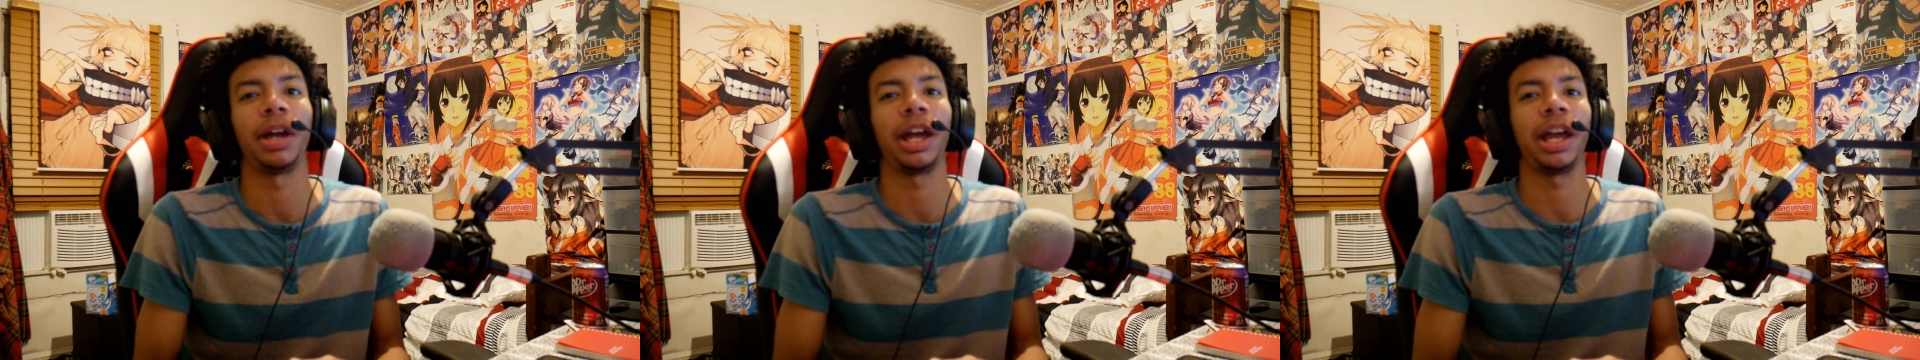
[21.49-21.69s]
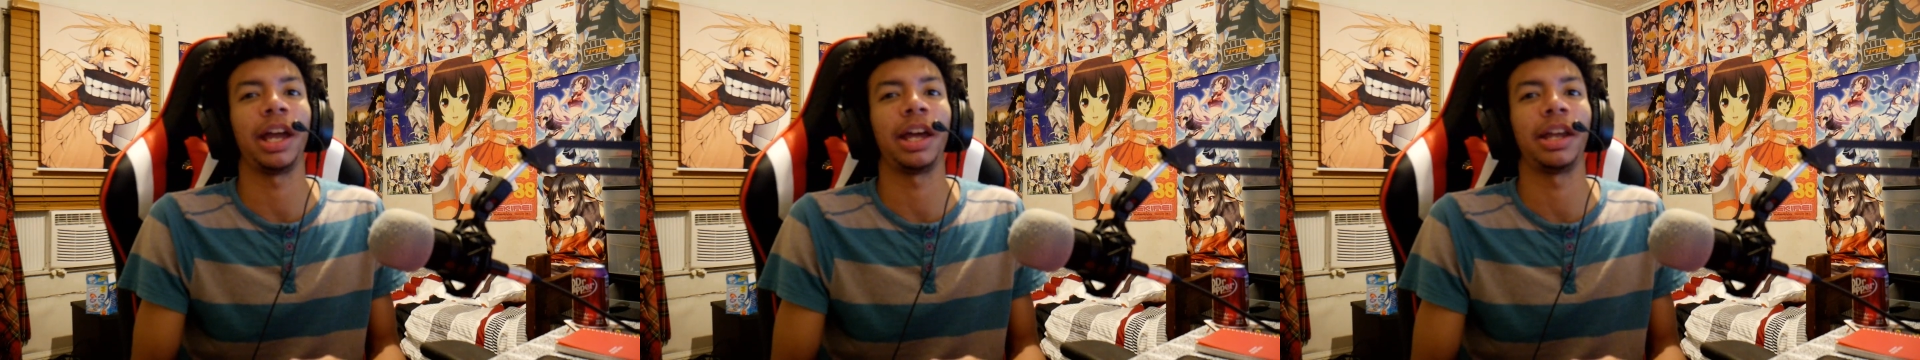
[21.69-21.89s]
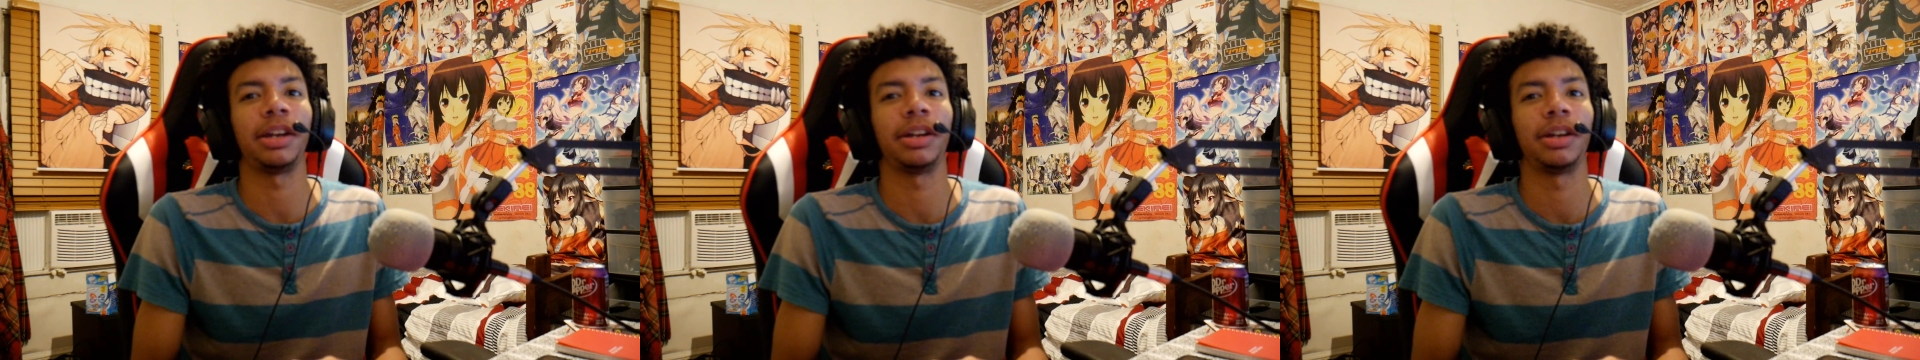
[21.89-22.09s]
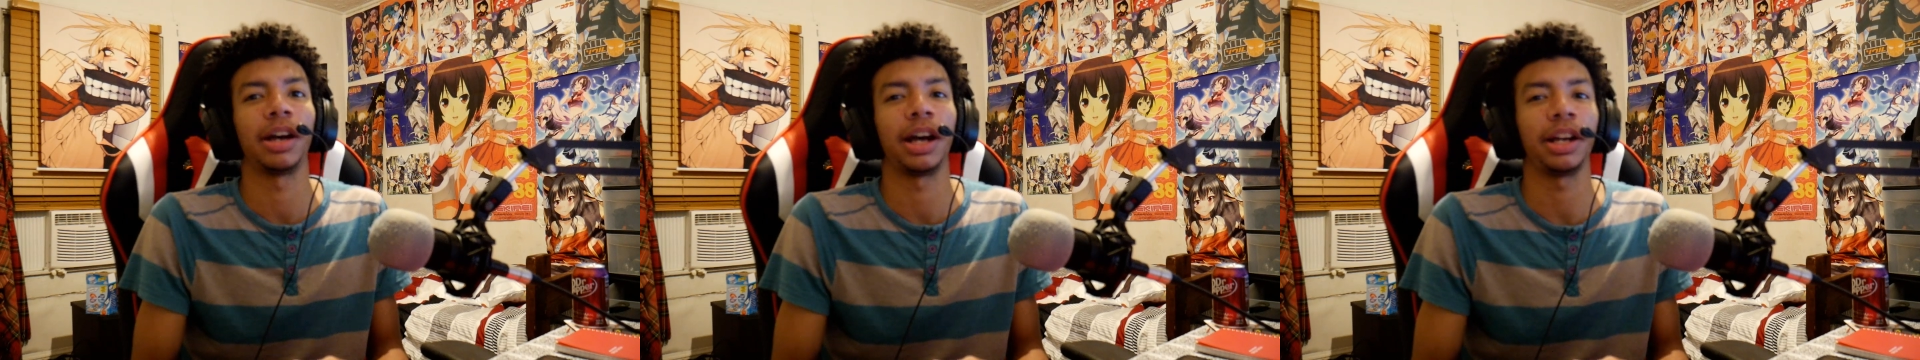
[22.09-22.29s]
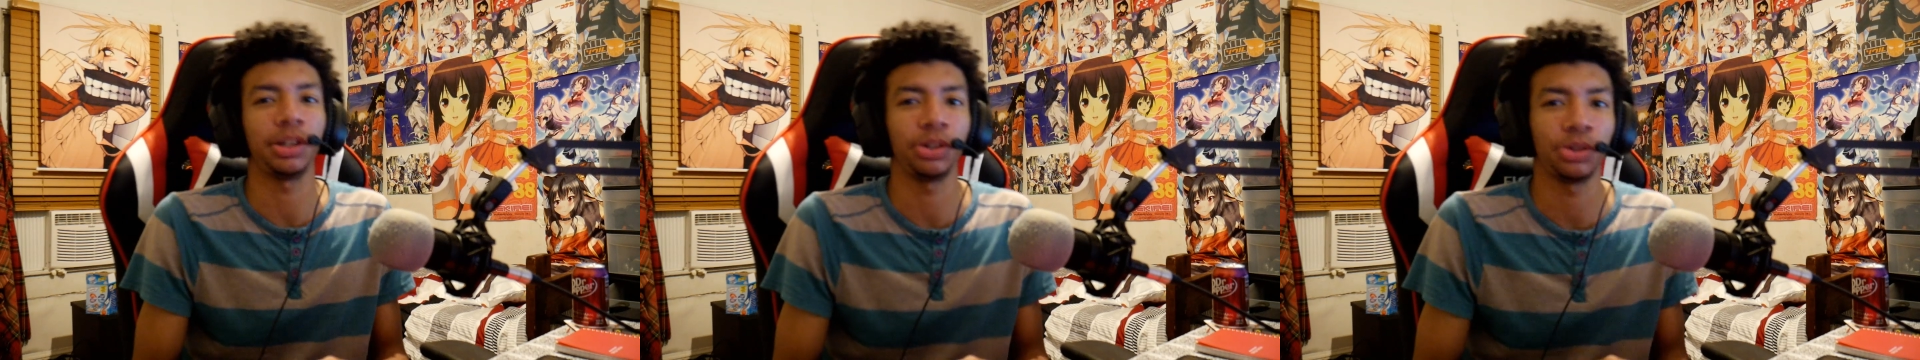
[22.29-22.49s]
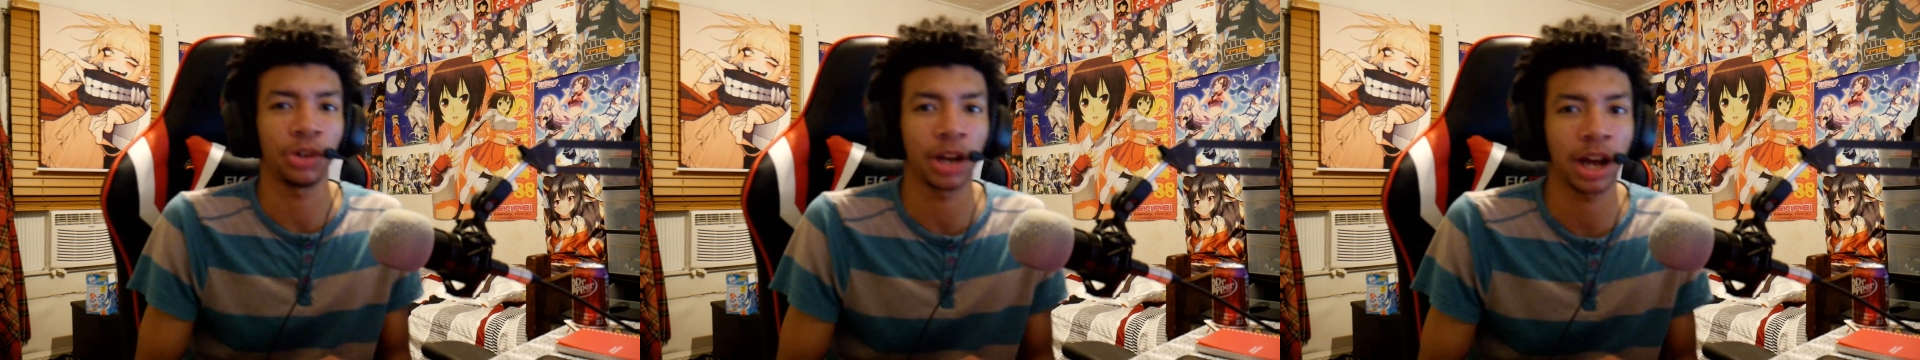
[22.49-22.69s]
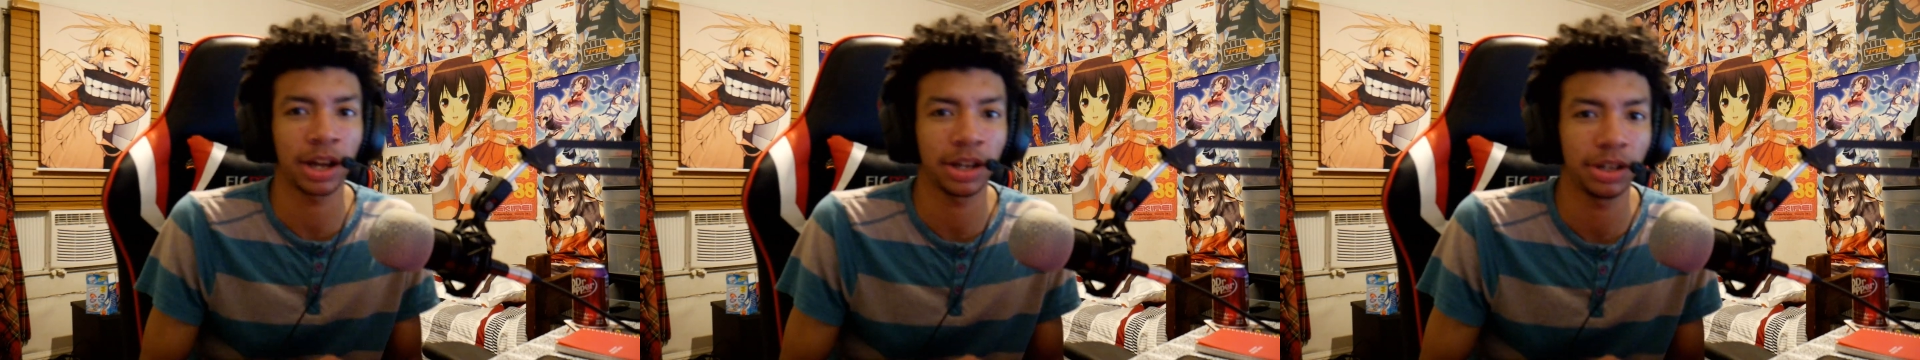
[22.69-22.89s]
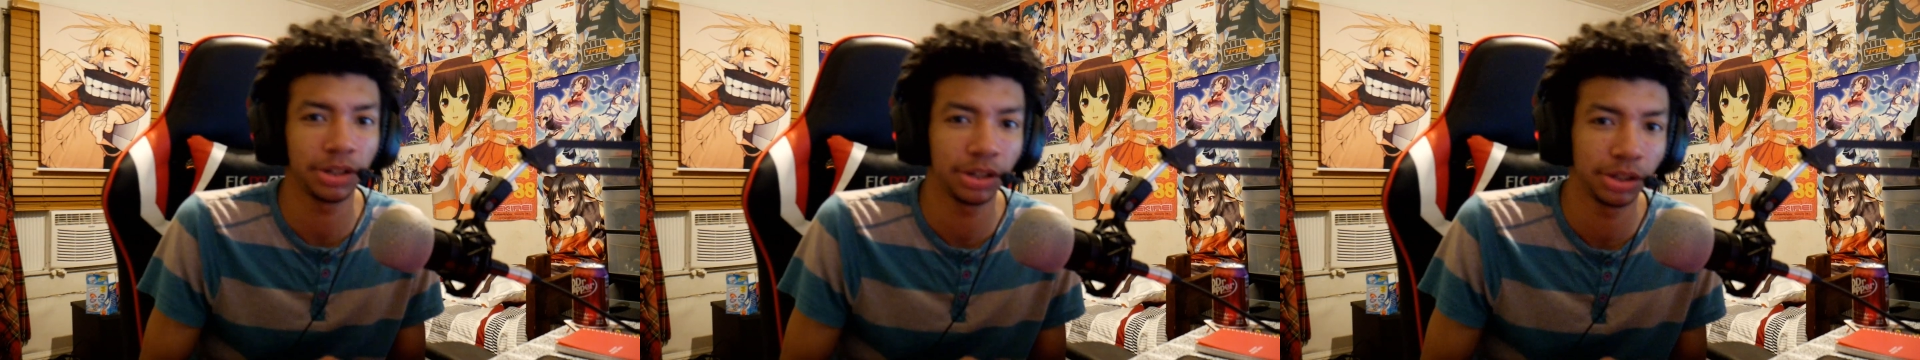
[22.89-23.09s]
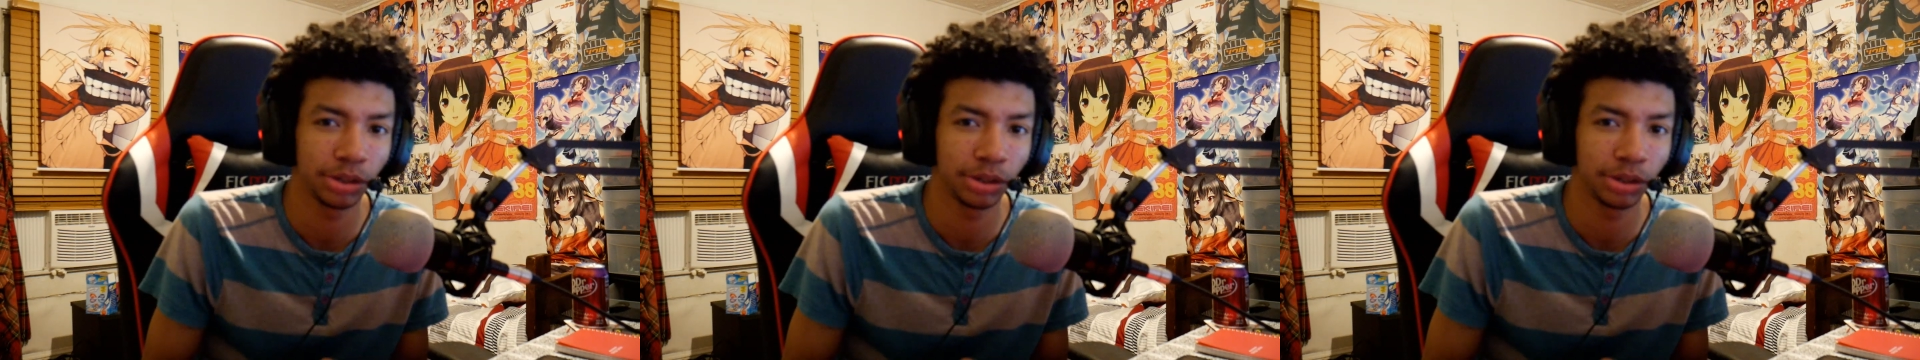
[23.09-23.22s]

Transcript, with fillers: and I need you guys